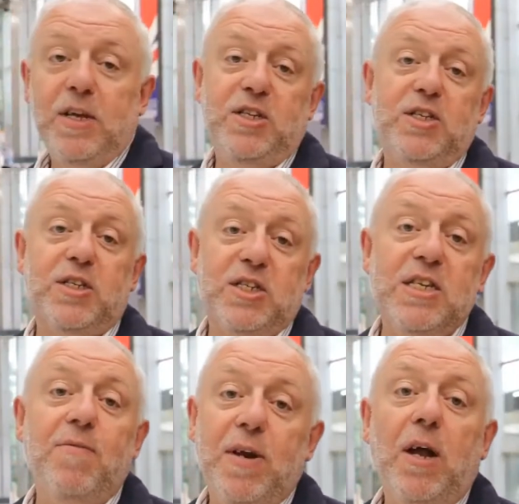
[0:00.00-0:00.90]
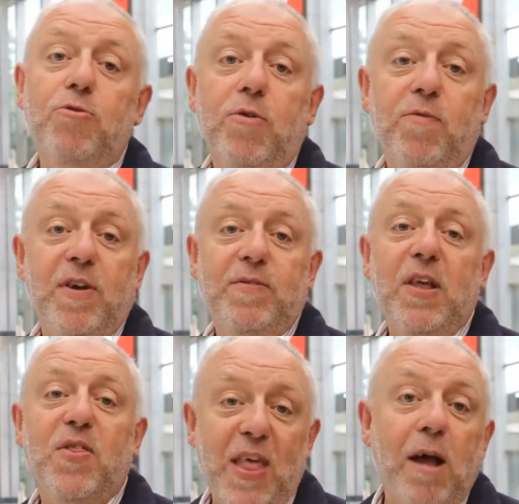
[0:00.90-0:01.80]
this is the
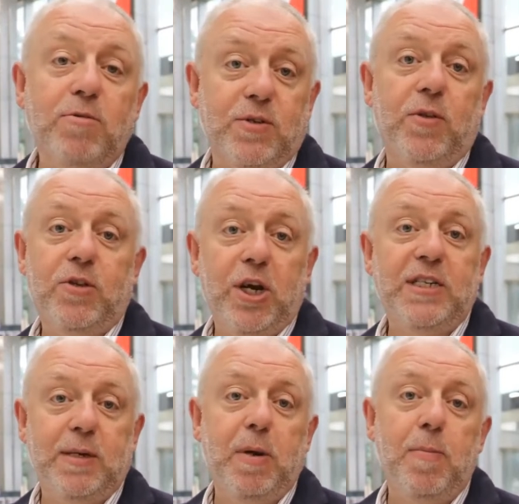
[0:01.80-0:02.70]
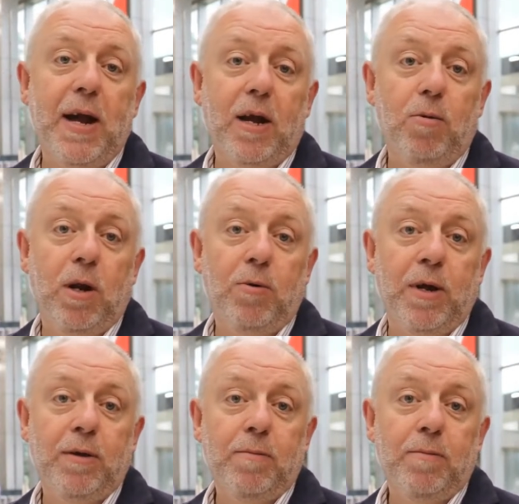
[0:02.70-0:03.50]
750,000th JCB backhoe loader.